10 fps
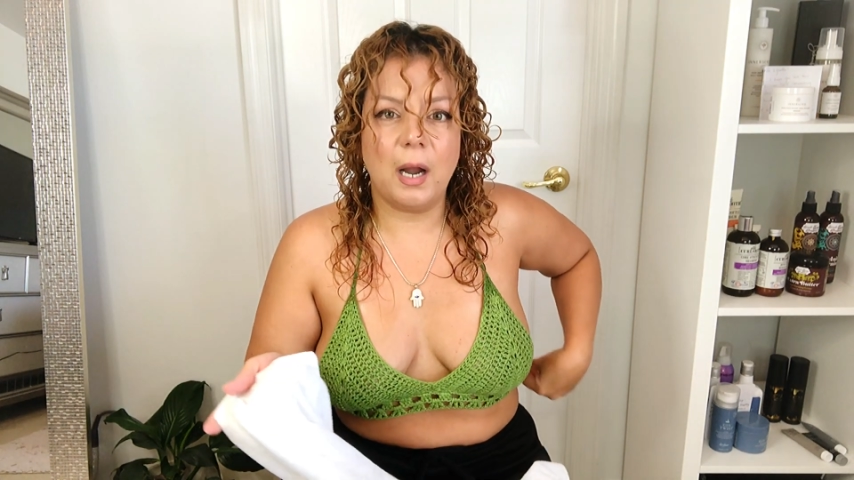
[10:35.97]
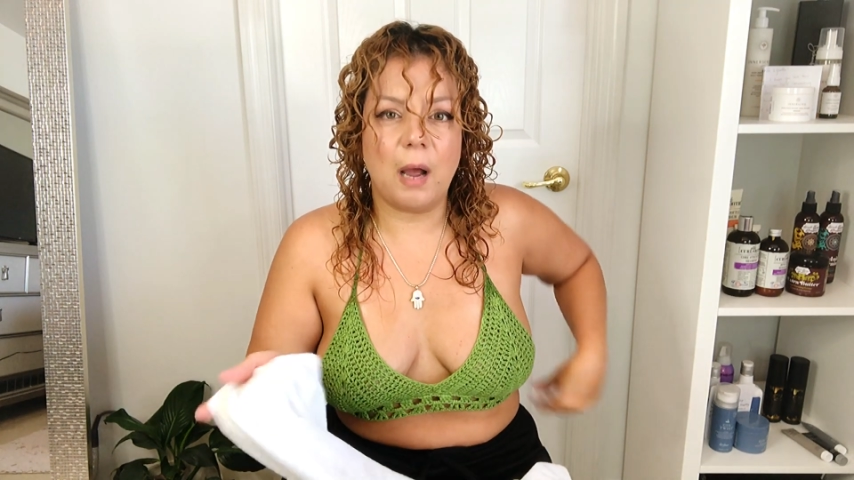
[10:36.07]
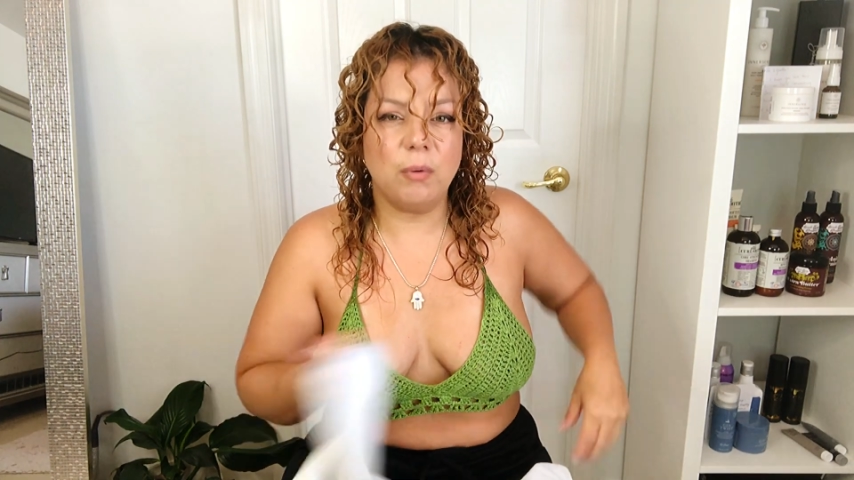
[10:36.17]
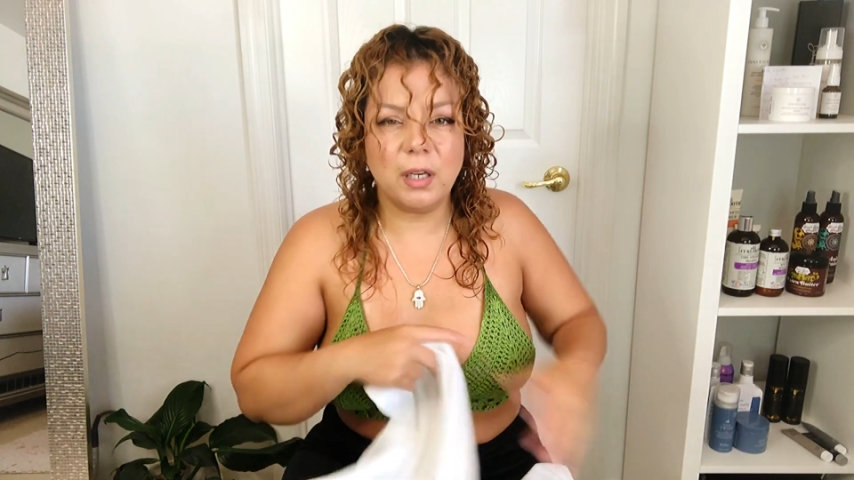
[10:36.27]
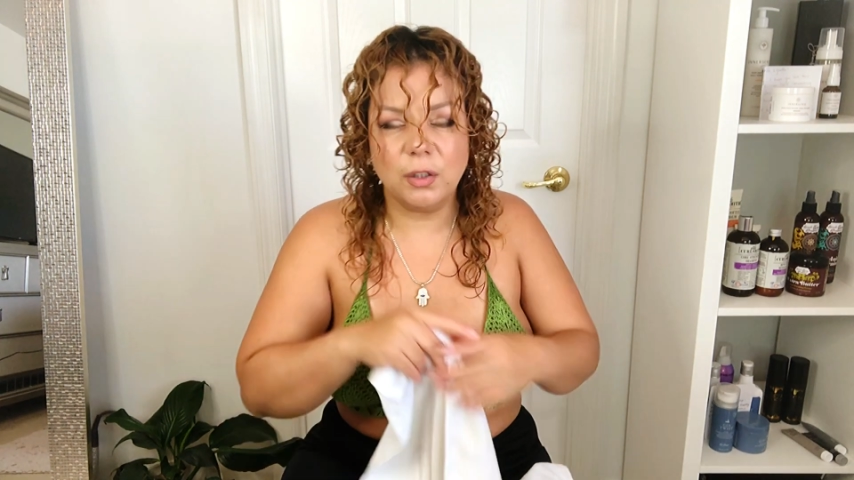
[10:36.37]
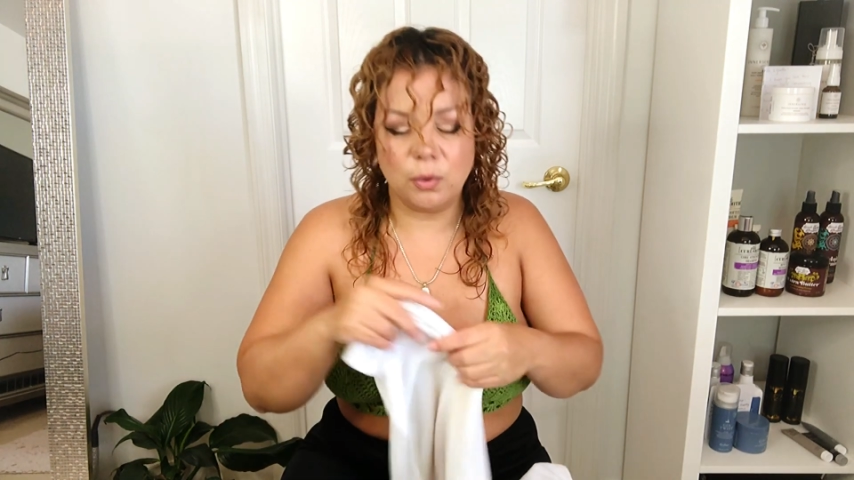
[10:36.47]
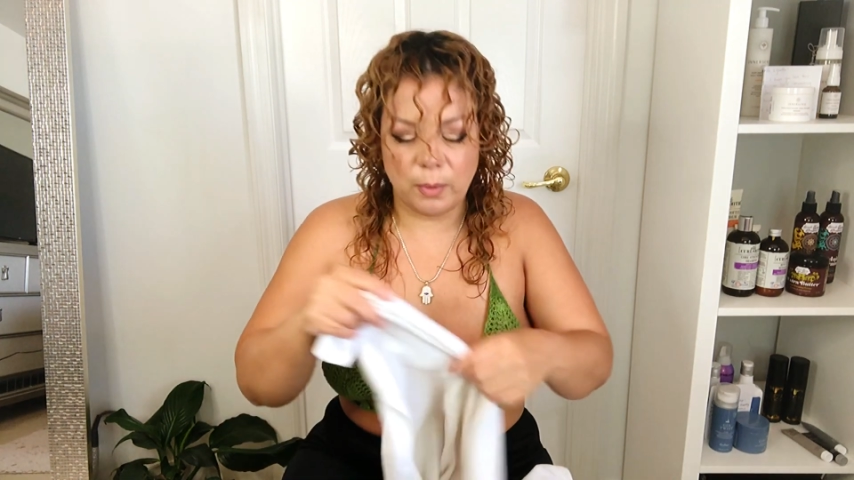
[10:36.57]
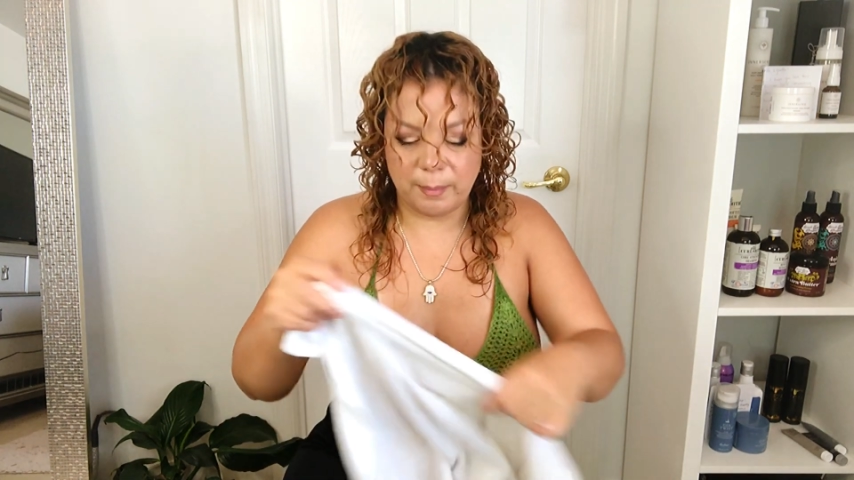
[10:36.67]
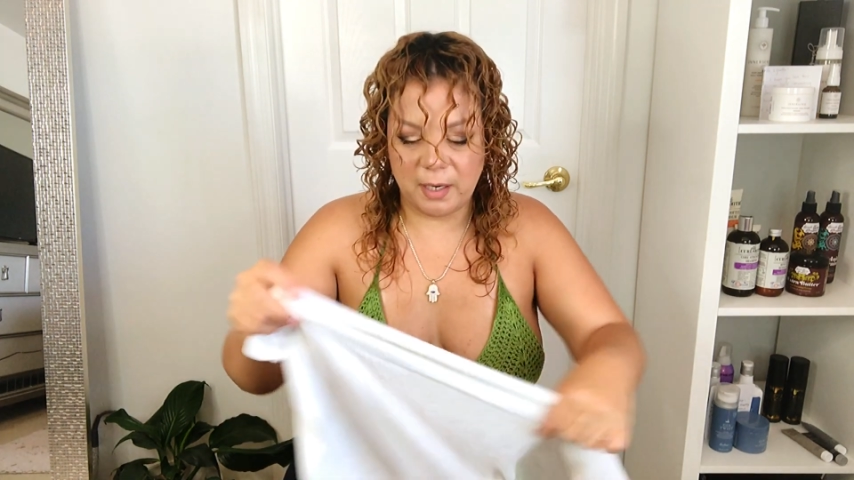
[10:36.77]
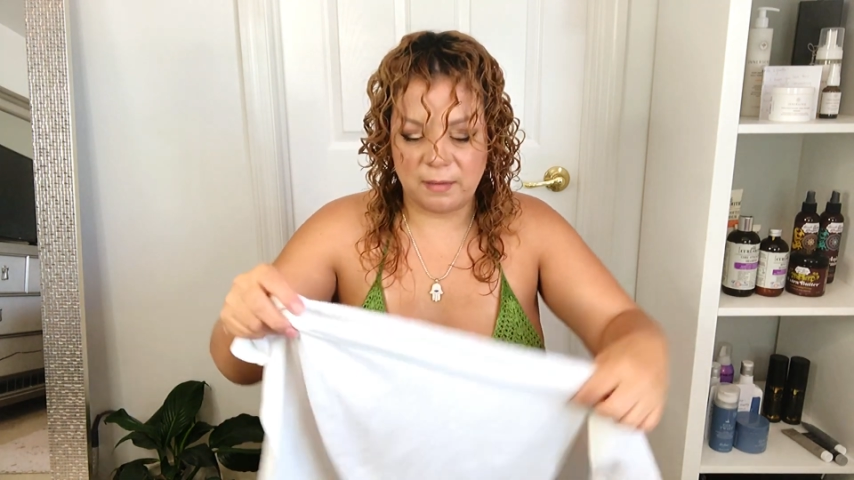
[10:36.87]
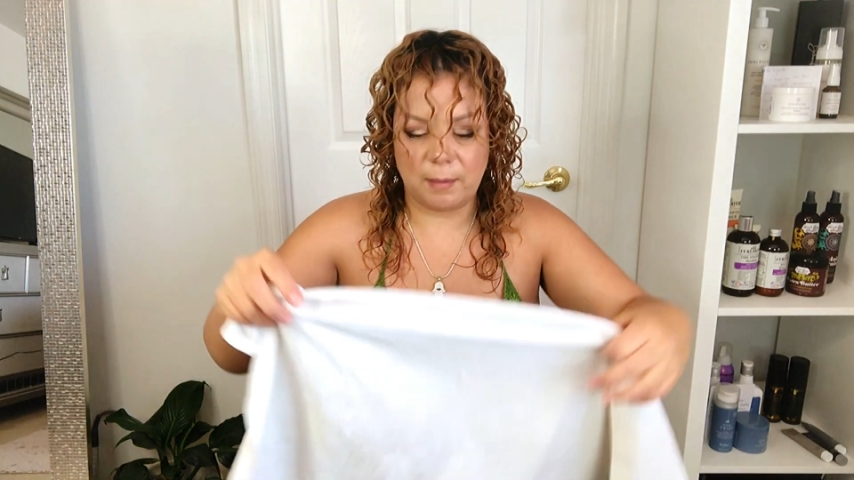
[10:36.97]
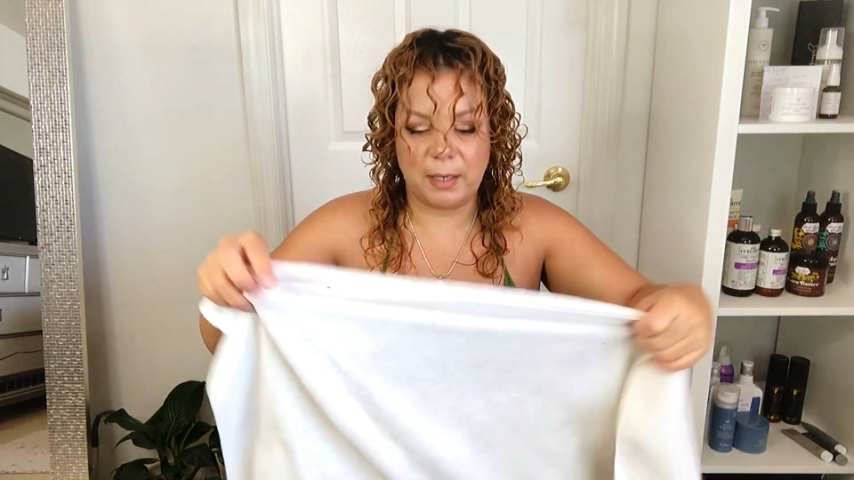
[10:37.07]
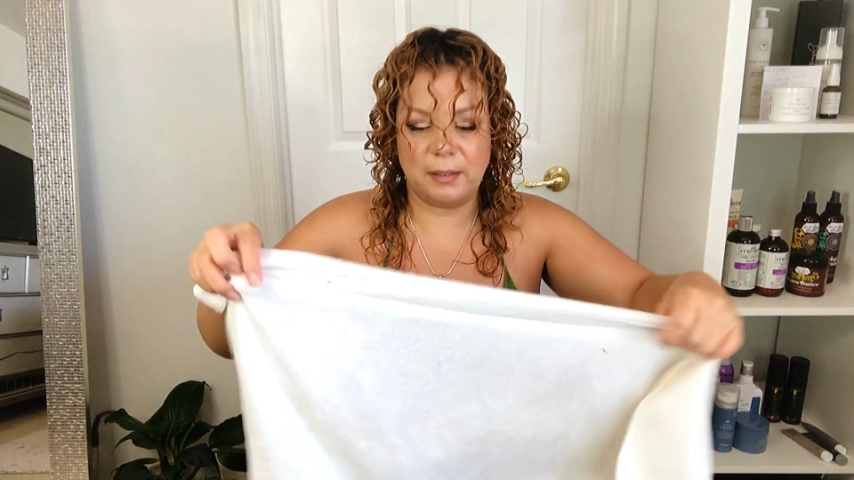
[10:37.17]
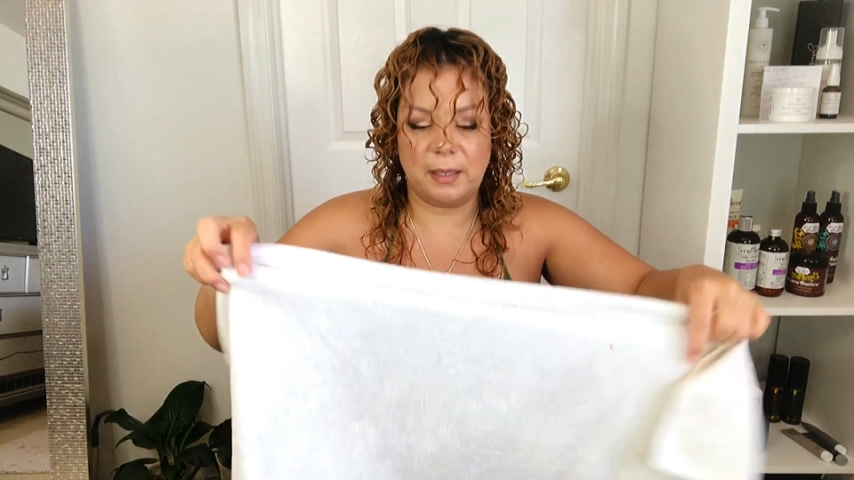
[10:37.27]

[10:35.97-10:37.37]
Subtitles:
I wouldn't do it because I'm like,